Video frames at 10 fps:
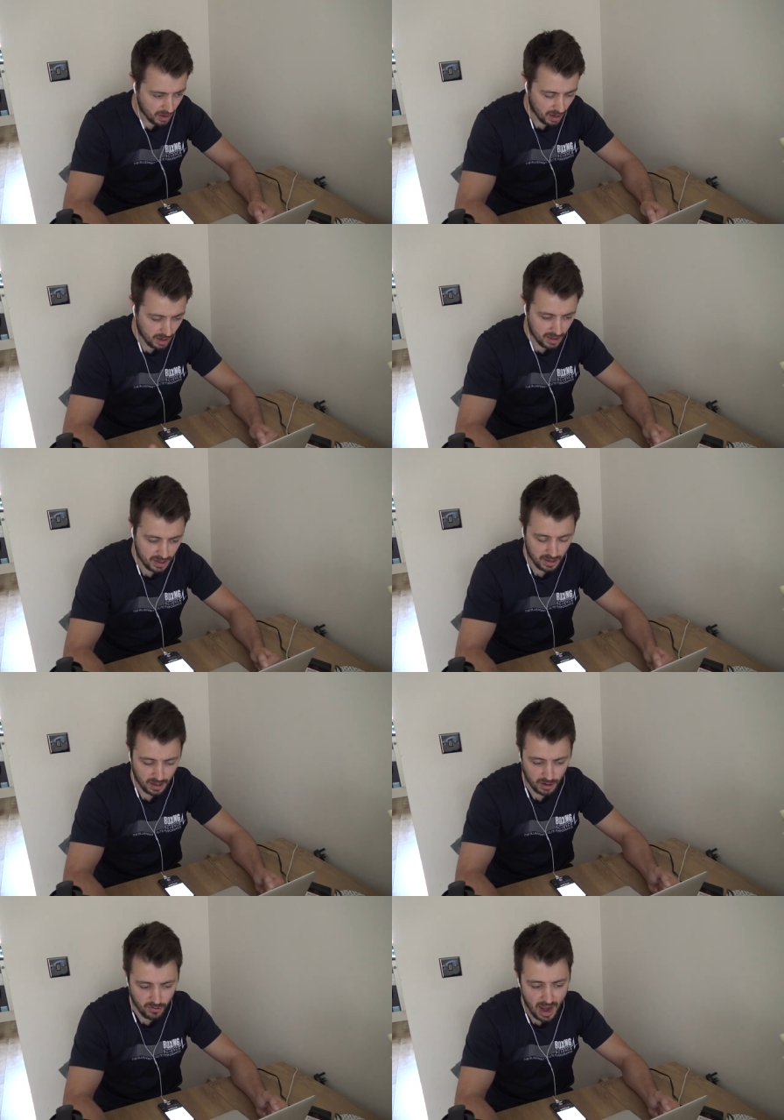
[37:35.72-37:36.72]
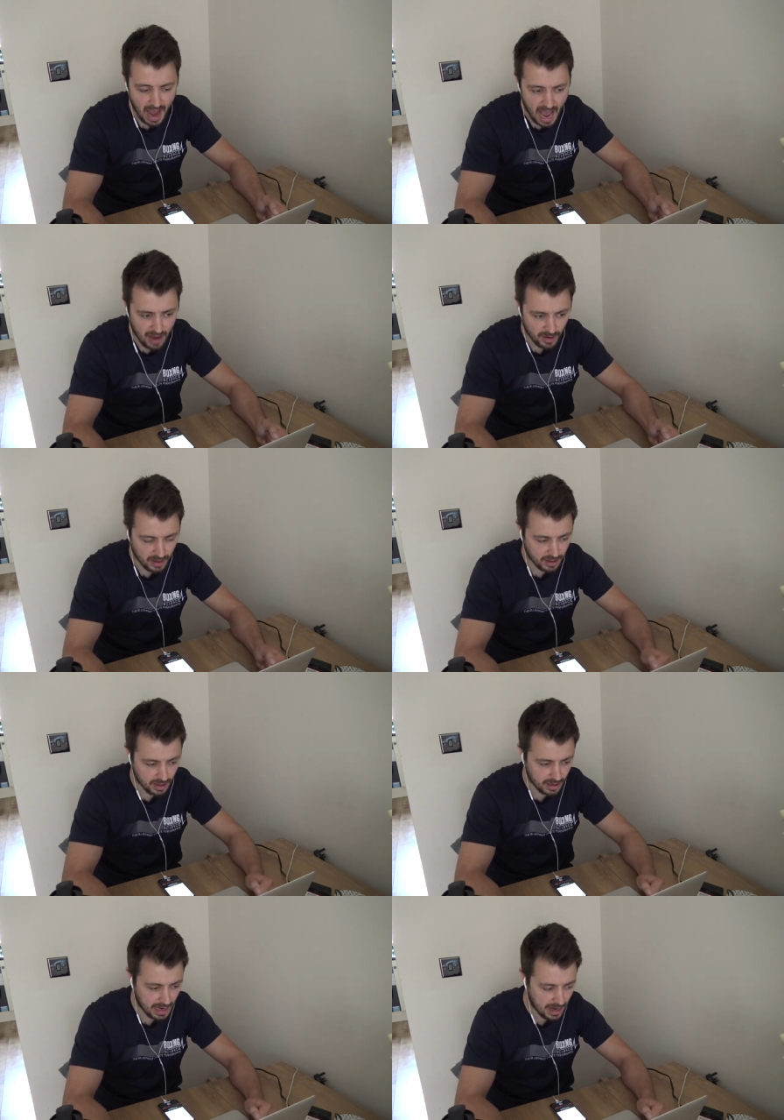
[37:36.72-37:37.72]
is a great area
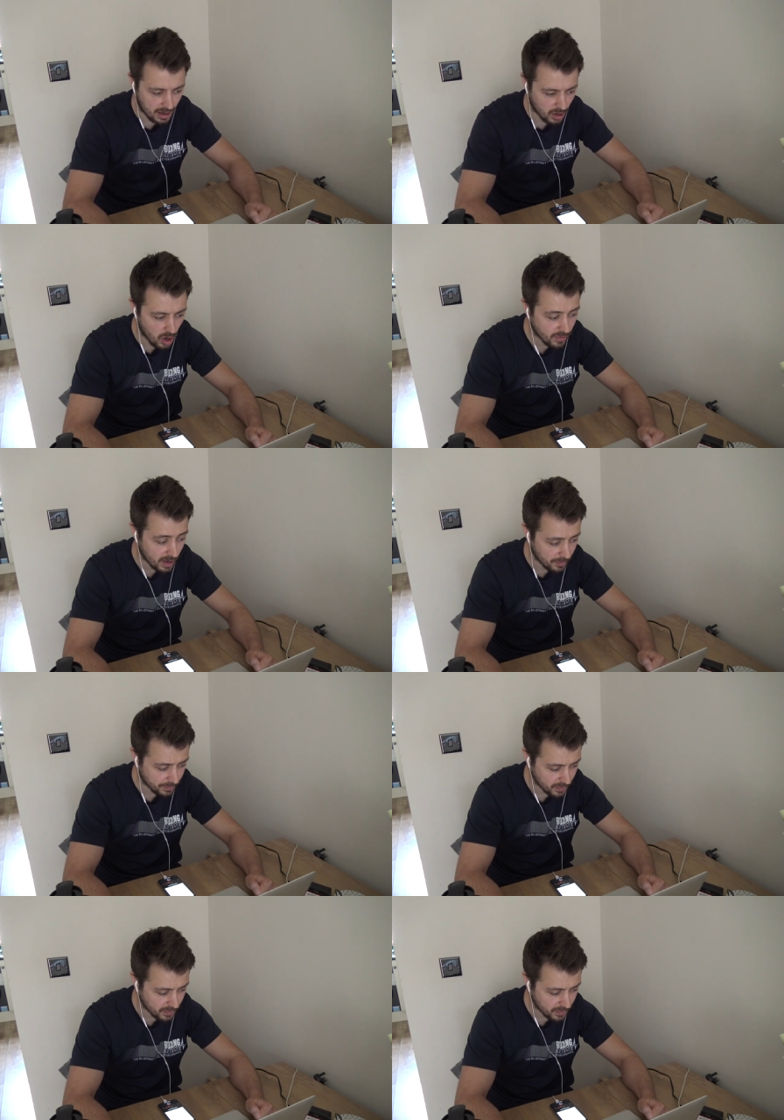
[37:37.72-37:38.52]
to kind of cover.